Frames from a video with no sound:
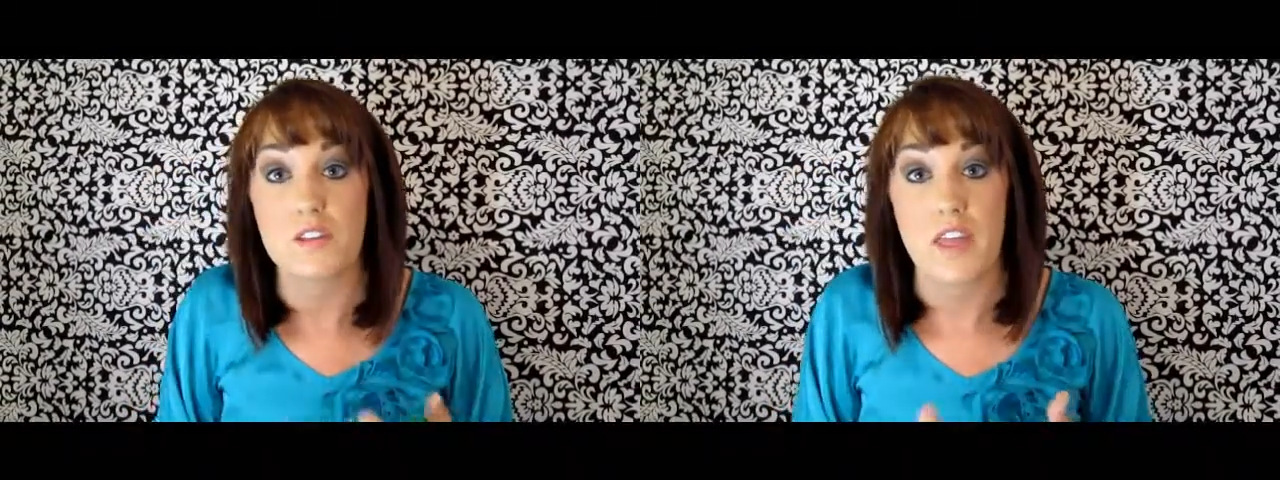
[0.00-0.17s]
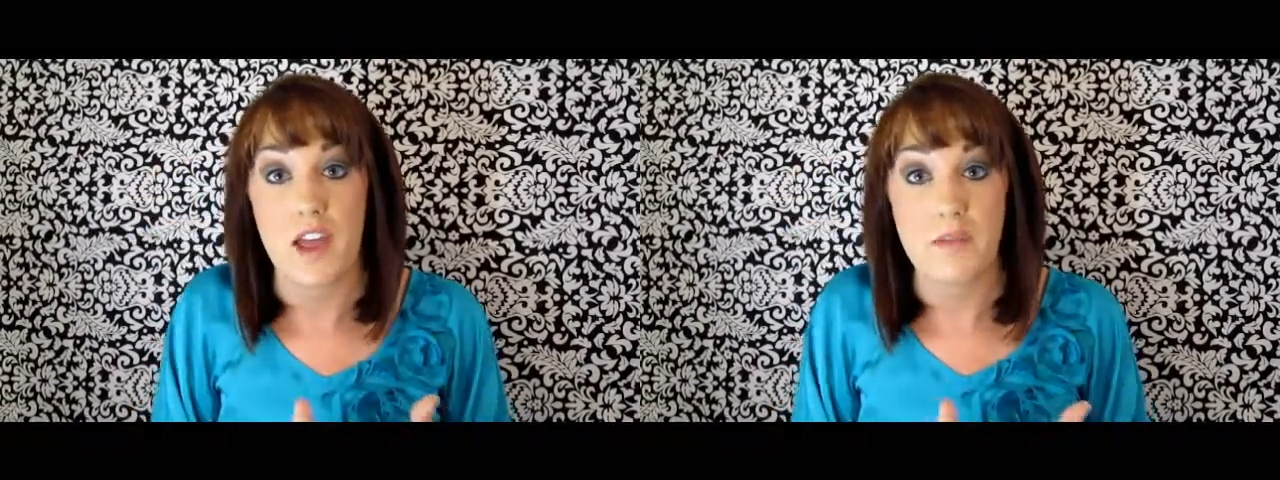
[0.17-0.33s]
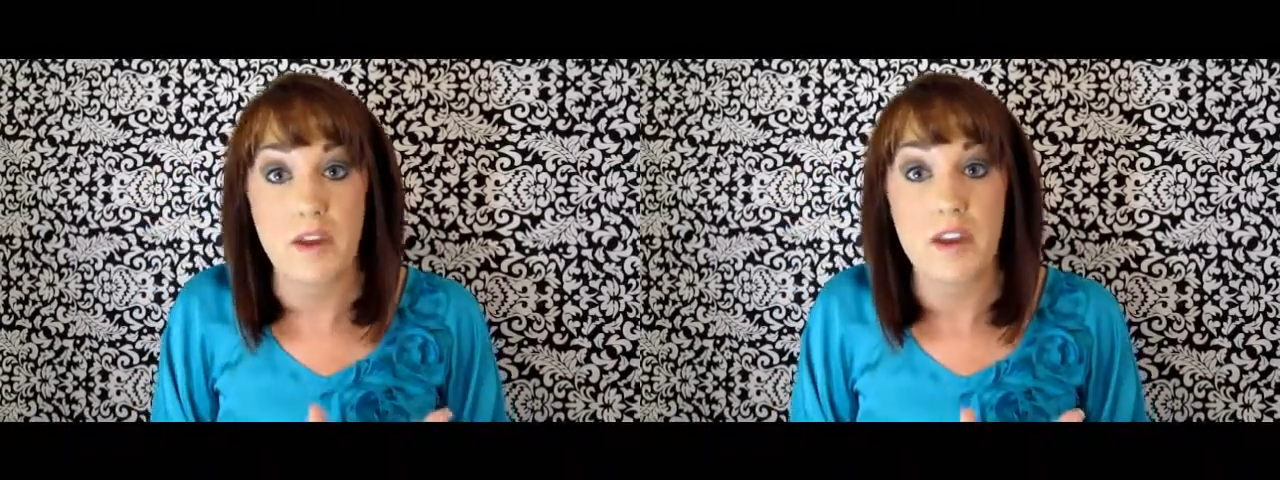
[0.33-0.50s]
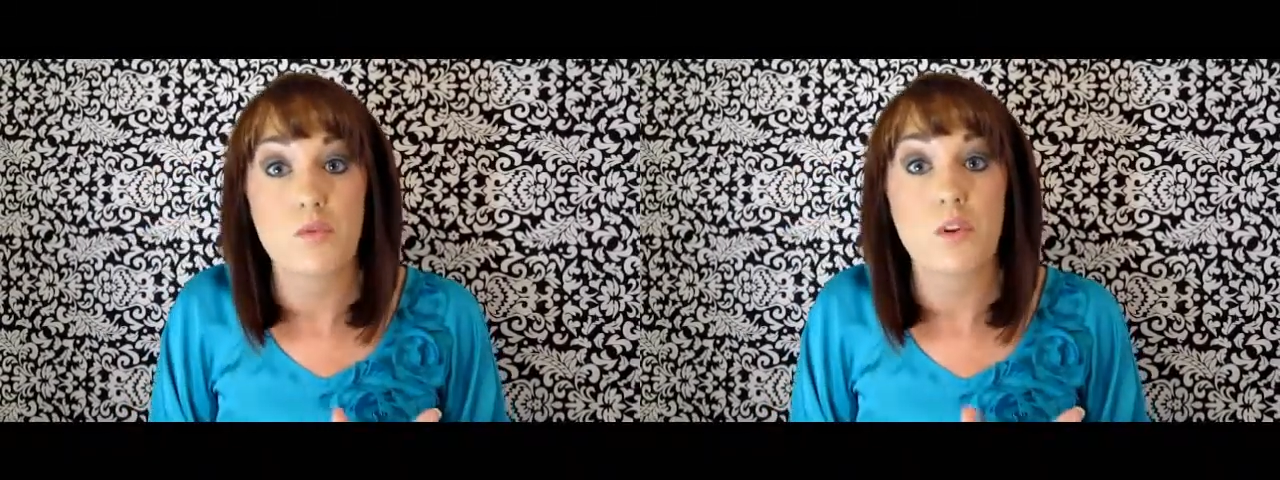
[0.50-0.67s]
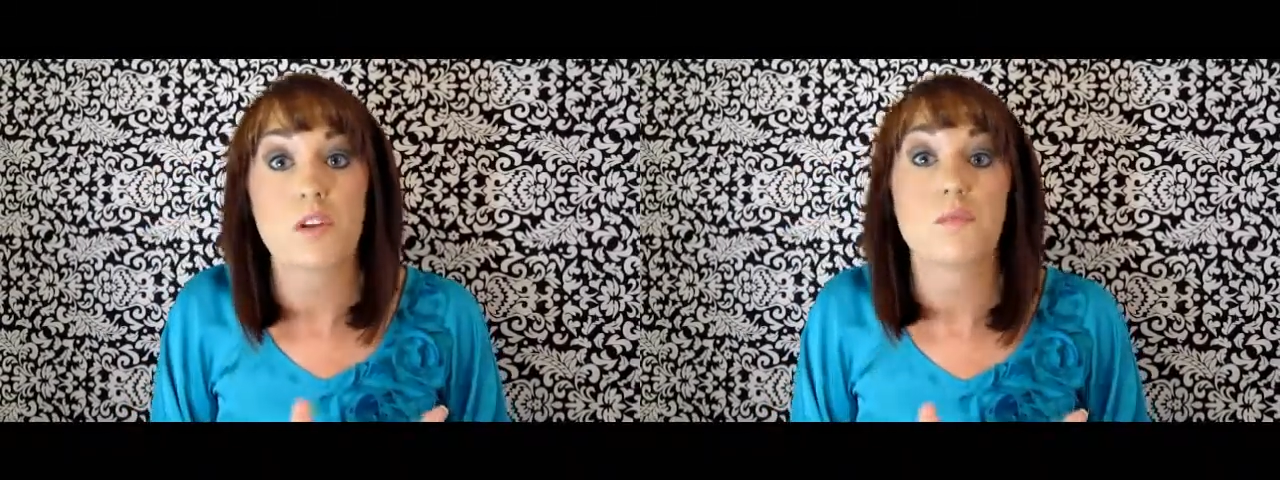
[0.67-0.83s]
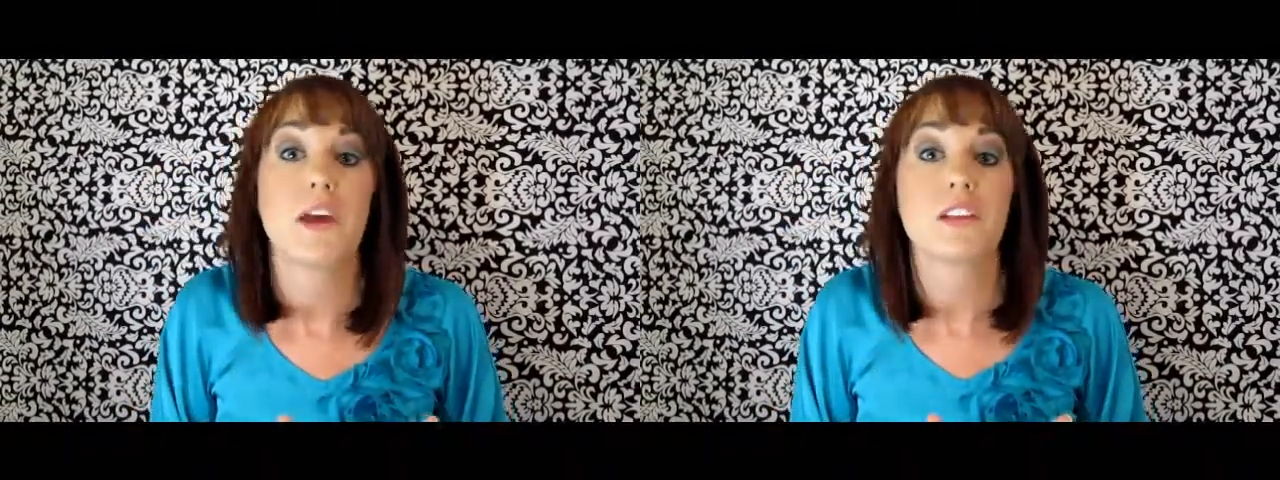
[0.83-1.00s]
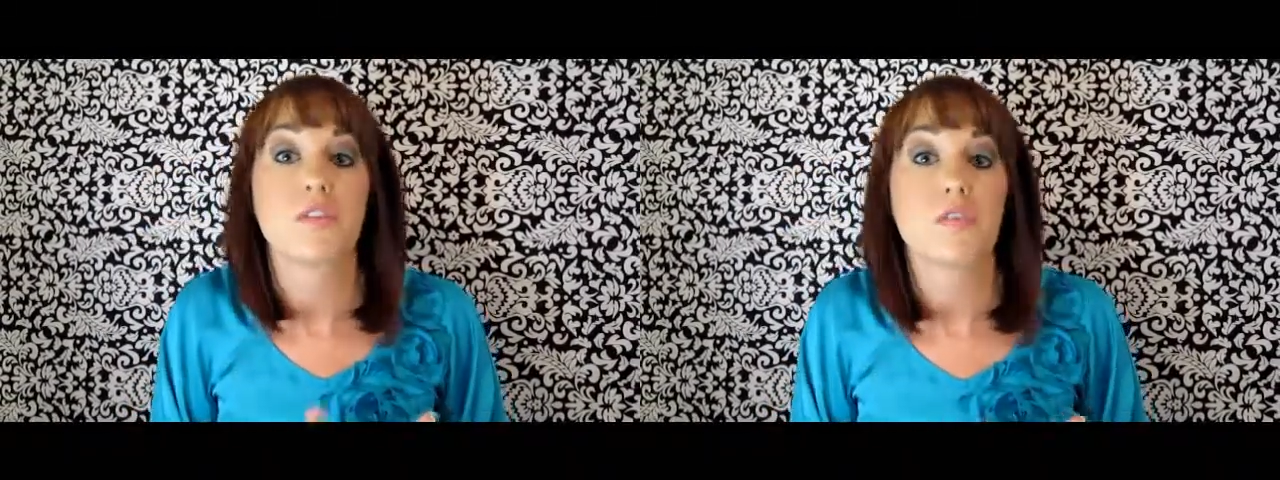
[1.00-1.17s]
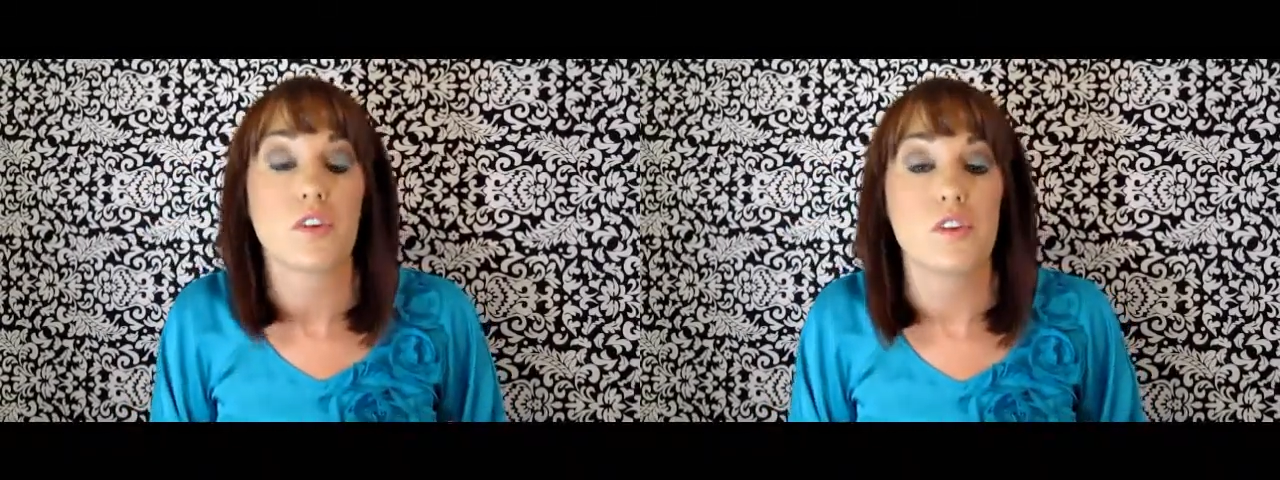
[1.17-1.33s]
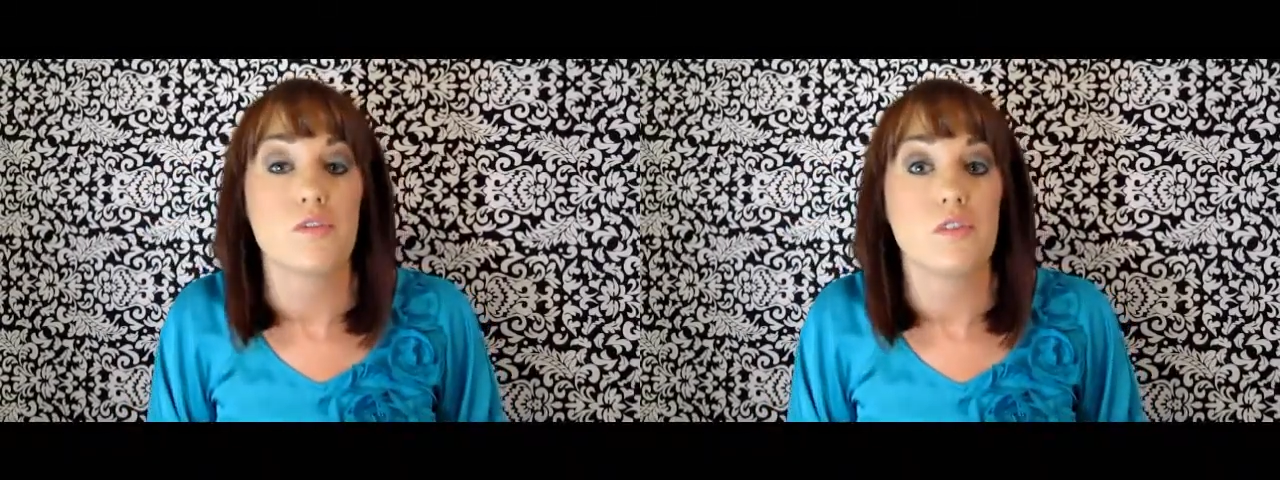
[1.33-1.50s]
That might work best for you.